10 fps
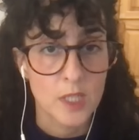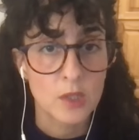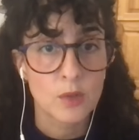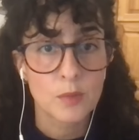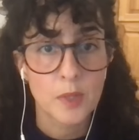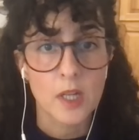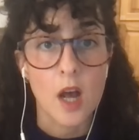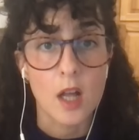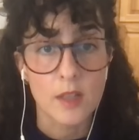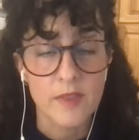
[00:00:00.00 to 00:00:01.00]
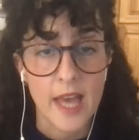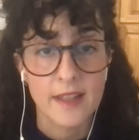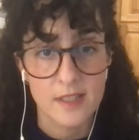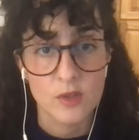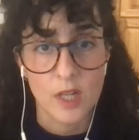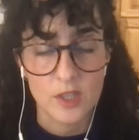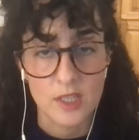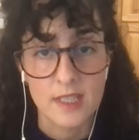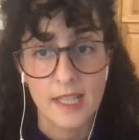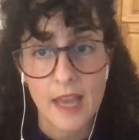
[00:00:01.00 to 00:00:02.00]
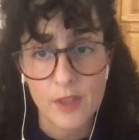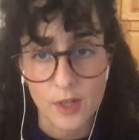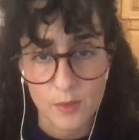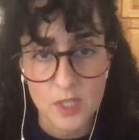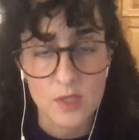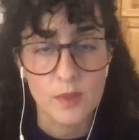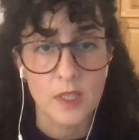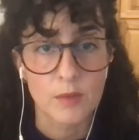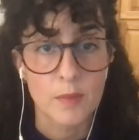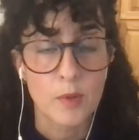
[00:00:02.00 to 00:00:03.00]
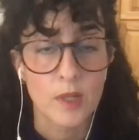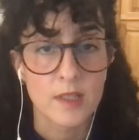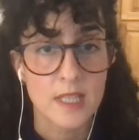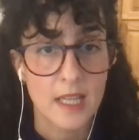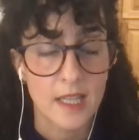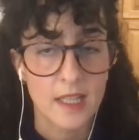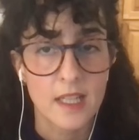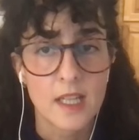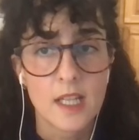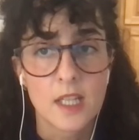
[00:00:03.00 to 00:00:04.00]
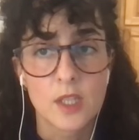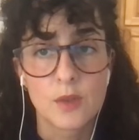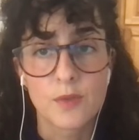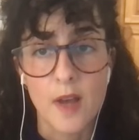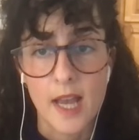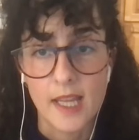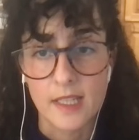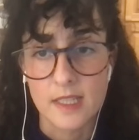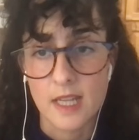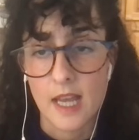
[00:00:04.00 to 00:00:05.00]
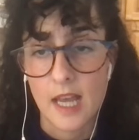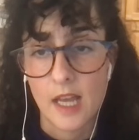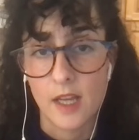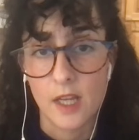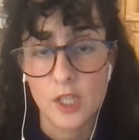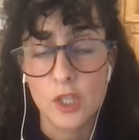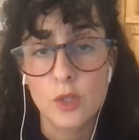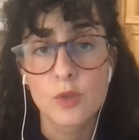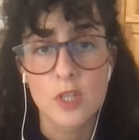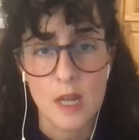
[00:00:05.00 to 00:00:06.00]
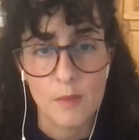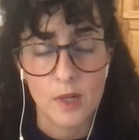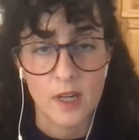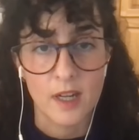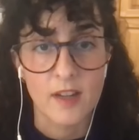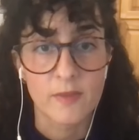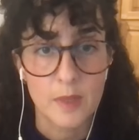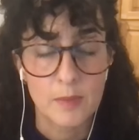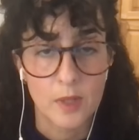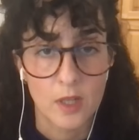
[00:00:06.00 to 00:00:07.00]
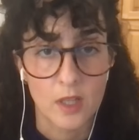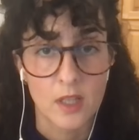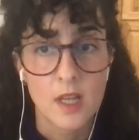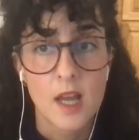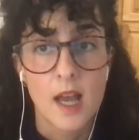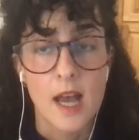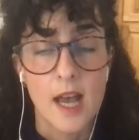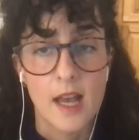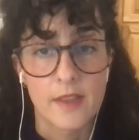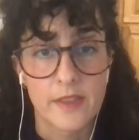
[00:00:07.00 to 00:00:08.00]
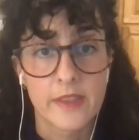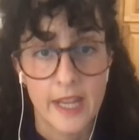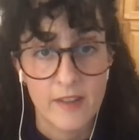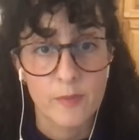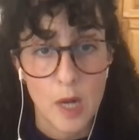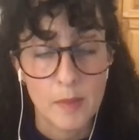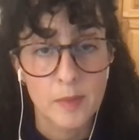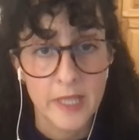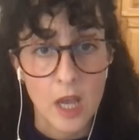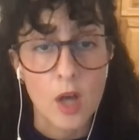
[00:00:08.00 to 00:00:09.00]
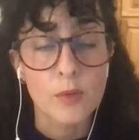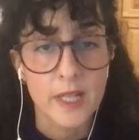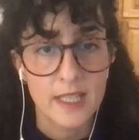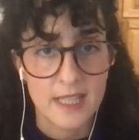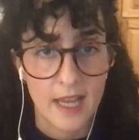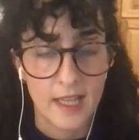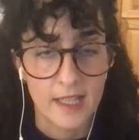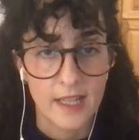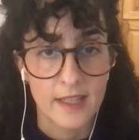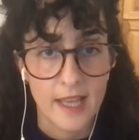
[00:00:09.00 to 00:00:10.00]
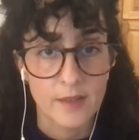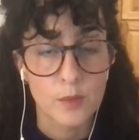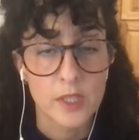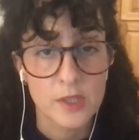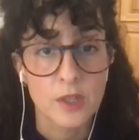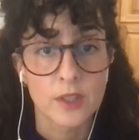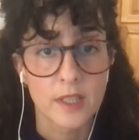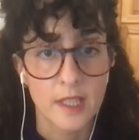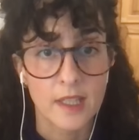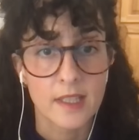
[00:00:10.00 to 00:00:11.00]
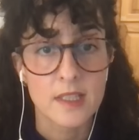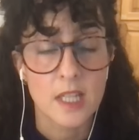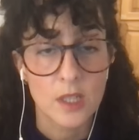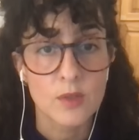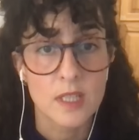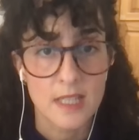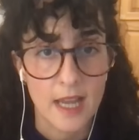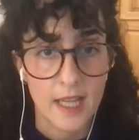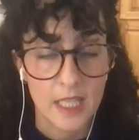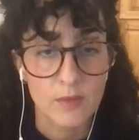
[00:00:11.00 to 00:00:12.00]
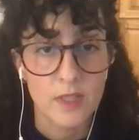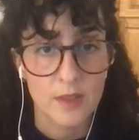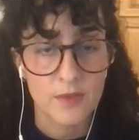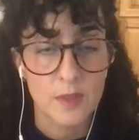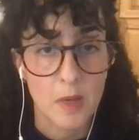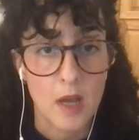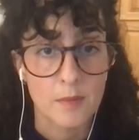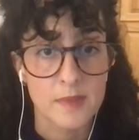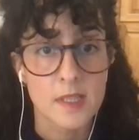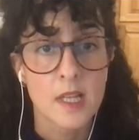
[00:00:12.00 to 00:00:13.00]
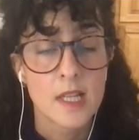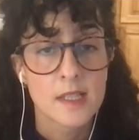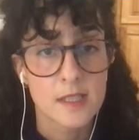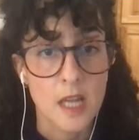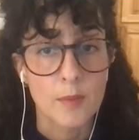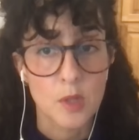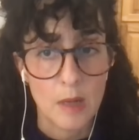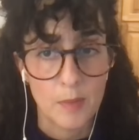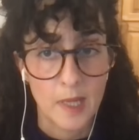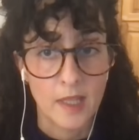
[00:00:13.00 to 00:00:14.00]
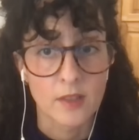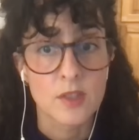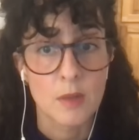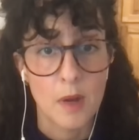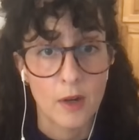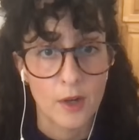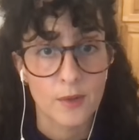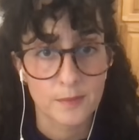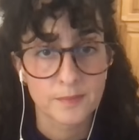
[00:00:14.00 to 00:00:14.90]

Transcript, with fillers: When you put all of that destruction together, which is what the report did, you find uh, a huge number of people uh, that have probably already died and that will certainly continue to die even if the bombs stop dropping tomorrow.